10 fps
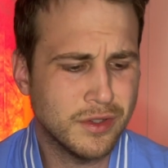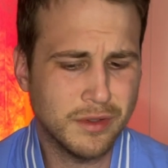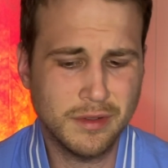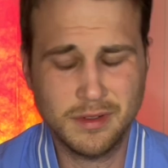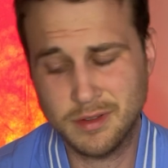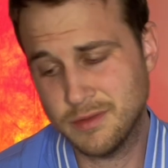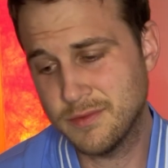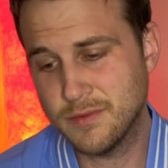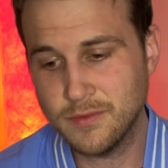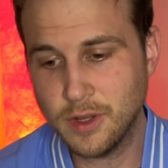Or,
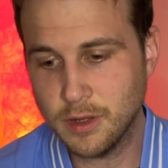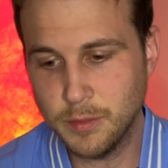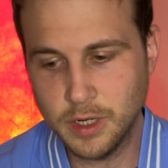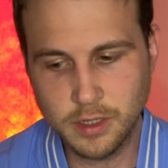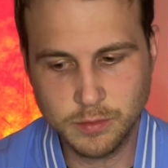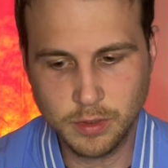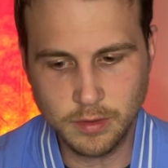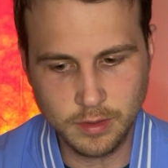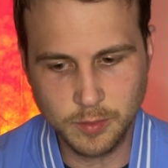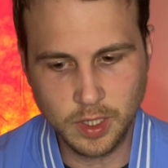fuck a marriage, bro.
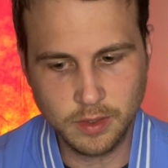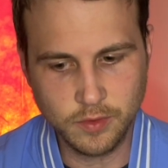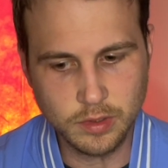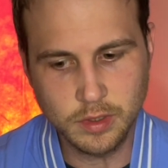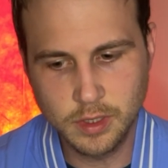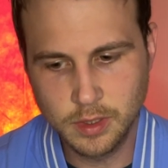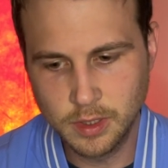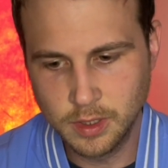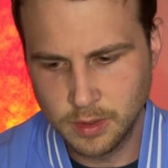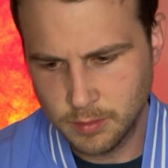I'm not even
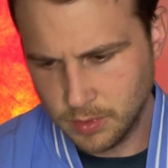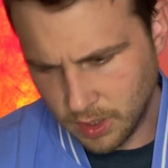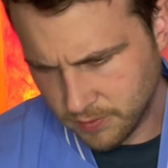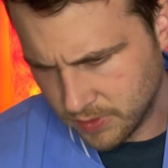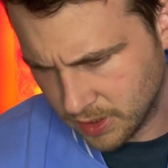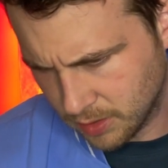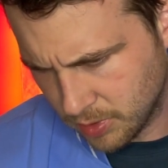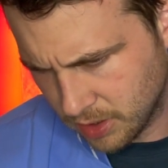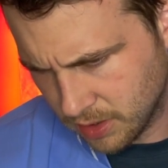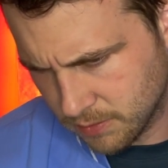thinking
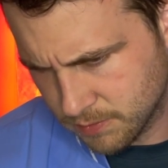about that.